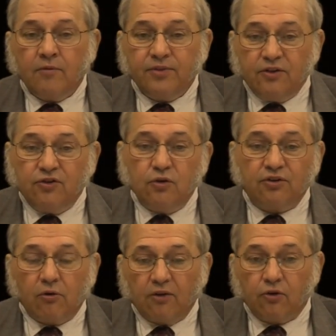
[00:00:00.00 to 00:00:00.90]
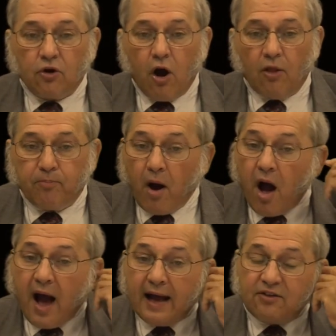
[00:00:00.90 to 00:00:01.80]
These units are also called
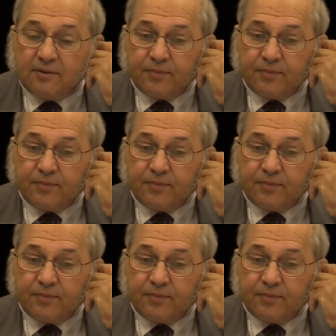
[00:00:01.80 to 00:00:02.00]
pods.